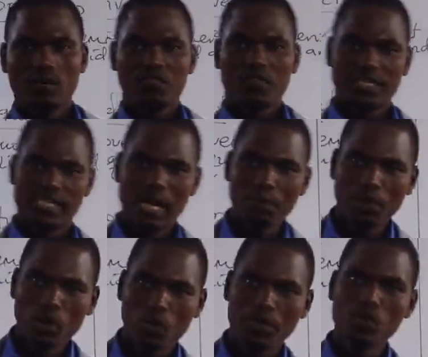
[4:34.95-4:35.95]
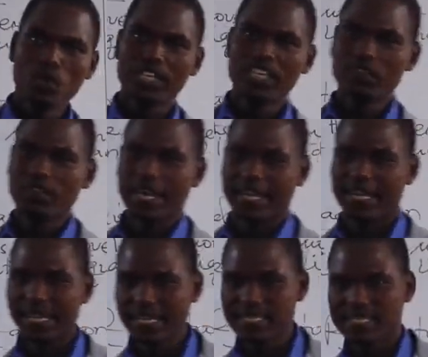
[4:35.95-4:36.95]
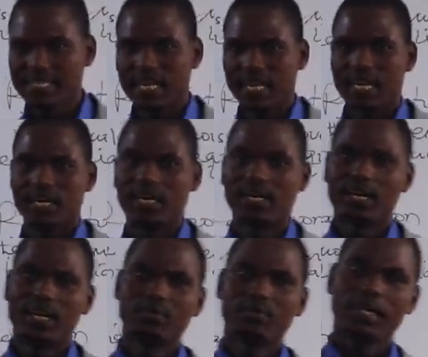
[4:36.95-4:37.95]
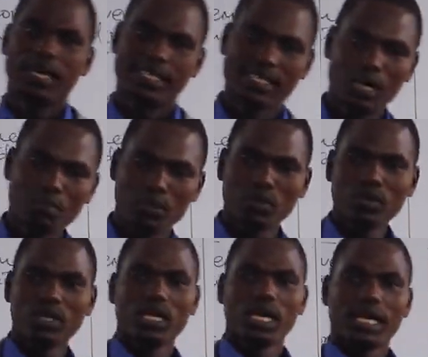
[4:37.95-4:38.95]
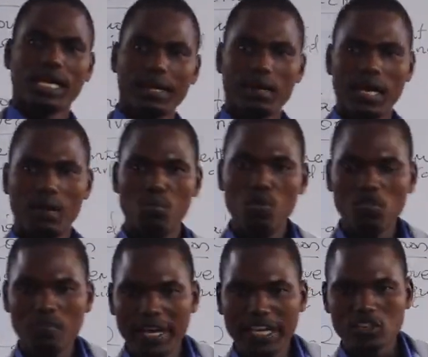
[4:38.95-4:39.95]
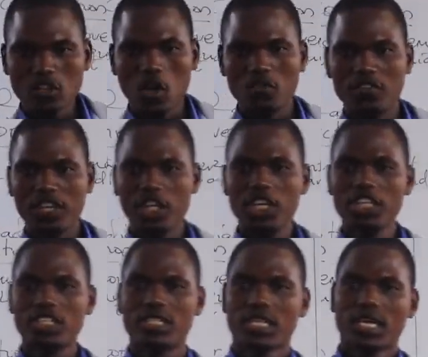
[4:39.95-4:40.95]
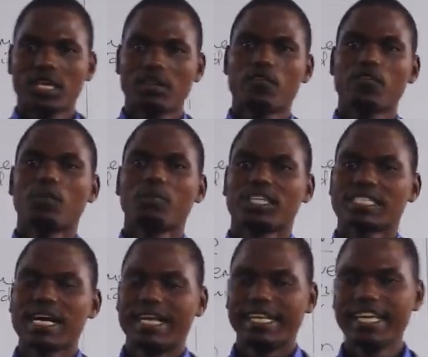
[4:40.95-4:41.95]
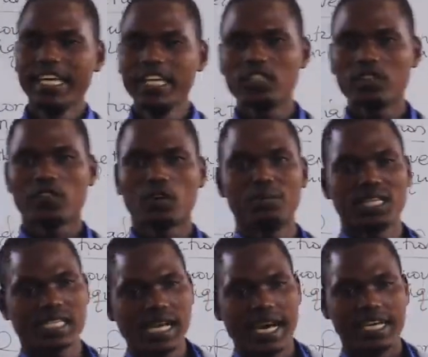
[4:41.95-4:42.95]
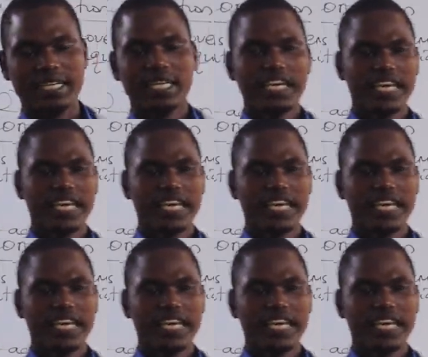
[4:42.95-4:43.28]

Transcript: For example, we do give a case example, movement of heat from the sun. Heat from the sun.